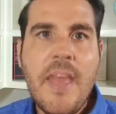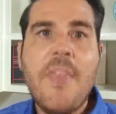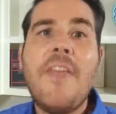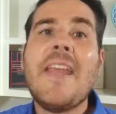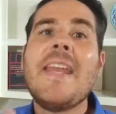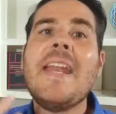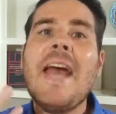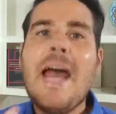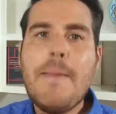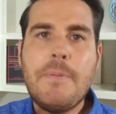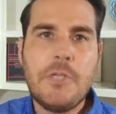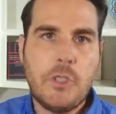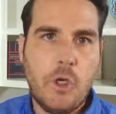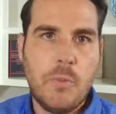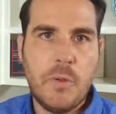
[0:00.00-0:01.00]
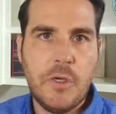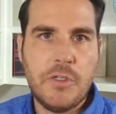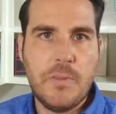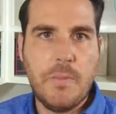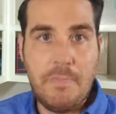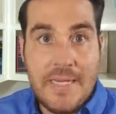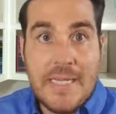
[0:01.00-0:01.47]
that can happen to a
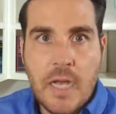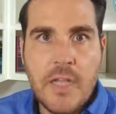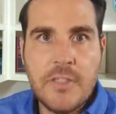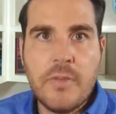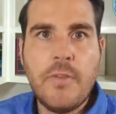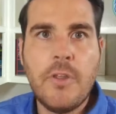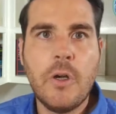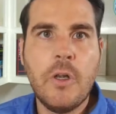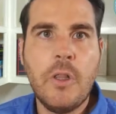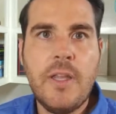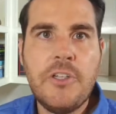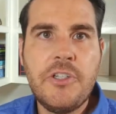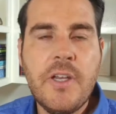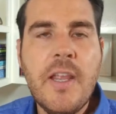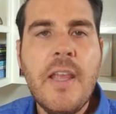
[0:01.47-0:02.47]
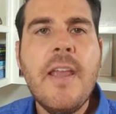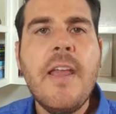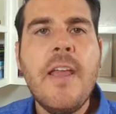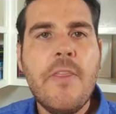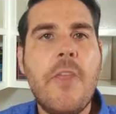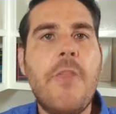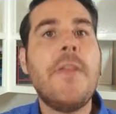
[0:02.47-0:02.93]
person because of their religion
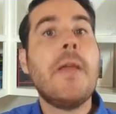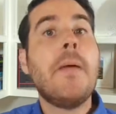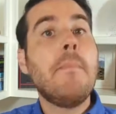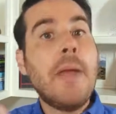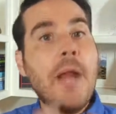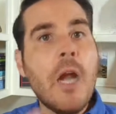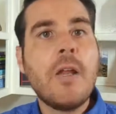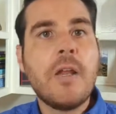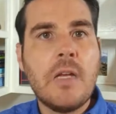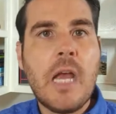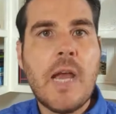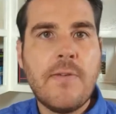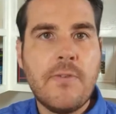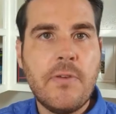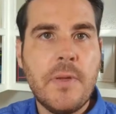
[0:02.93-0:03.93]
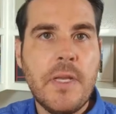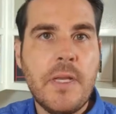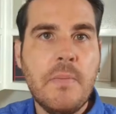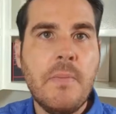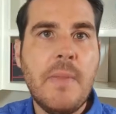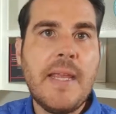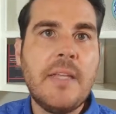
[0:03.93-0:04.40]
that the American government
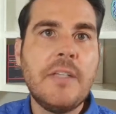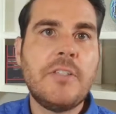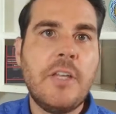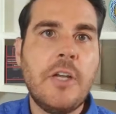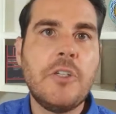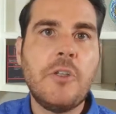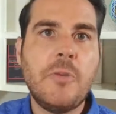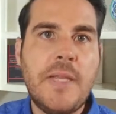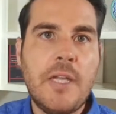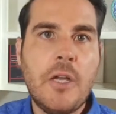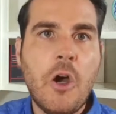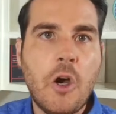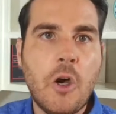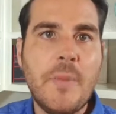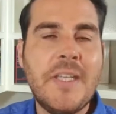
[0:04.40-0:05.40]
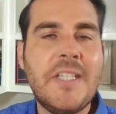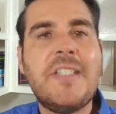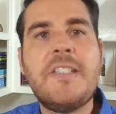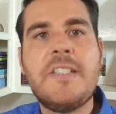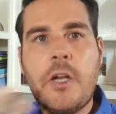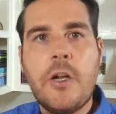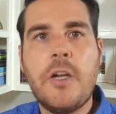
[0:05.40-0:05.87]
may consider to be harm that's
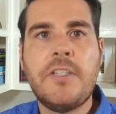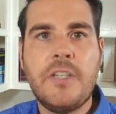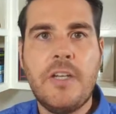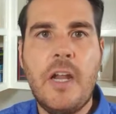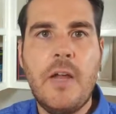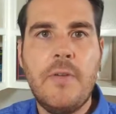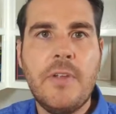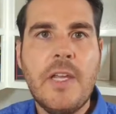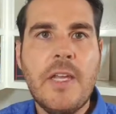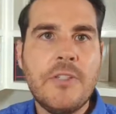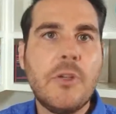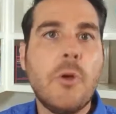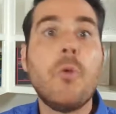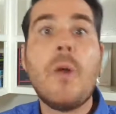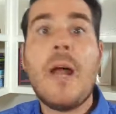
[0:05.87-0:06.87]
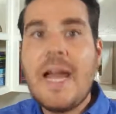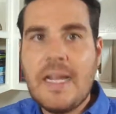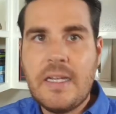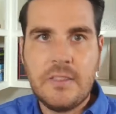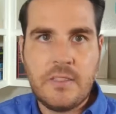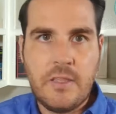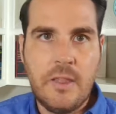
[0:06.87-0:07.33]
serious enough to
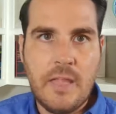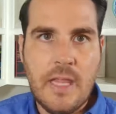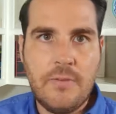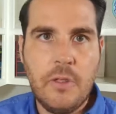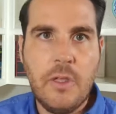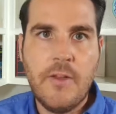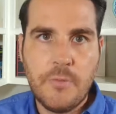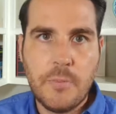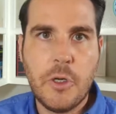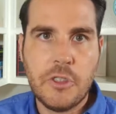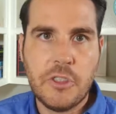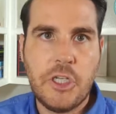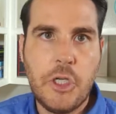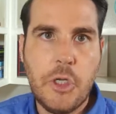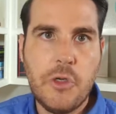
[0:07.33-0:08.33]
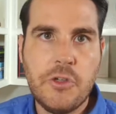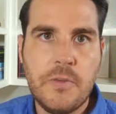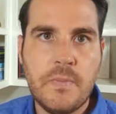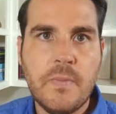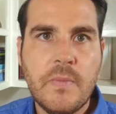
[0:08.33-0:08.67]
rise to the level of persecution.